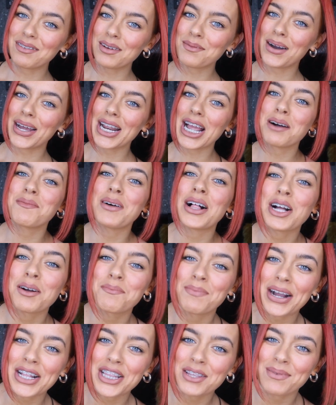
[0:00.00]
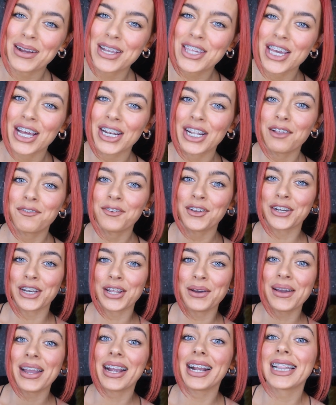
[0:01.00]
everybody, and welcome back to my channel. If you're
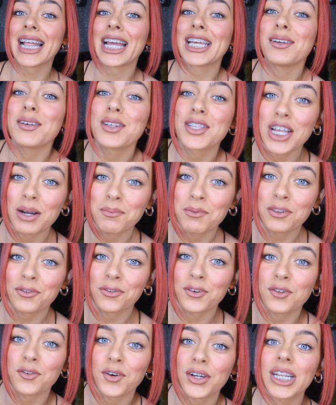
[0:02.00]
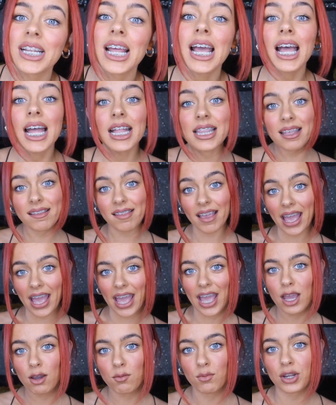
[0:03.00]
new here, thank you so much for joining.
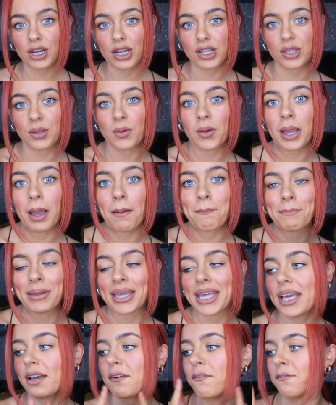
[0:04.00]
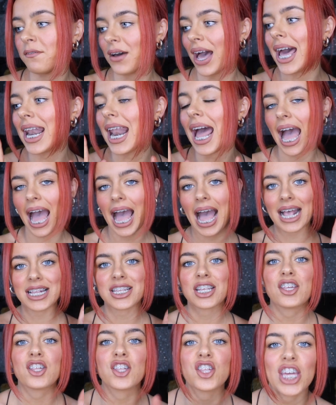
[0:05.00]
Today we are doing a big fat
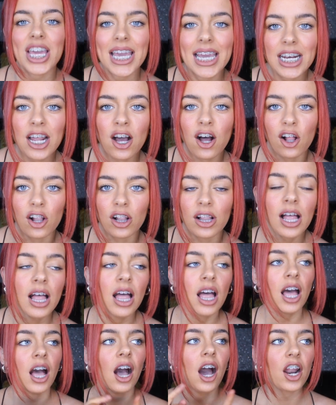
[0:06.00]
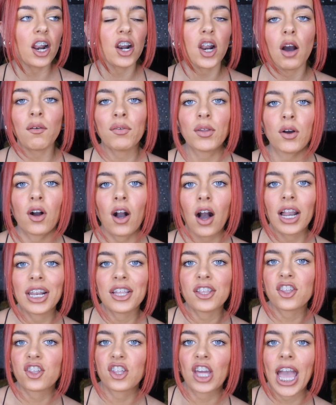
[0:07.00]
ass Shein haul. I don't know if you call
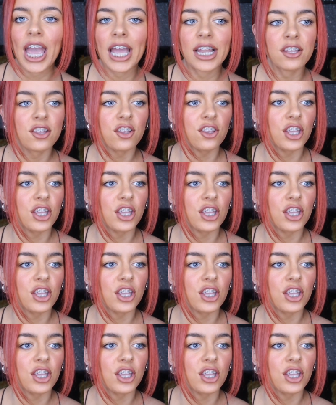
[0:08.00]
it Shein,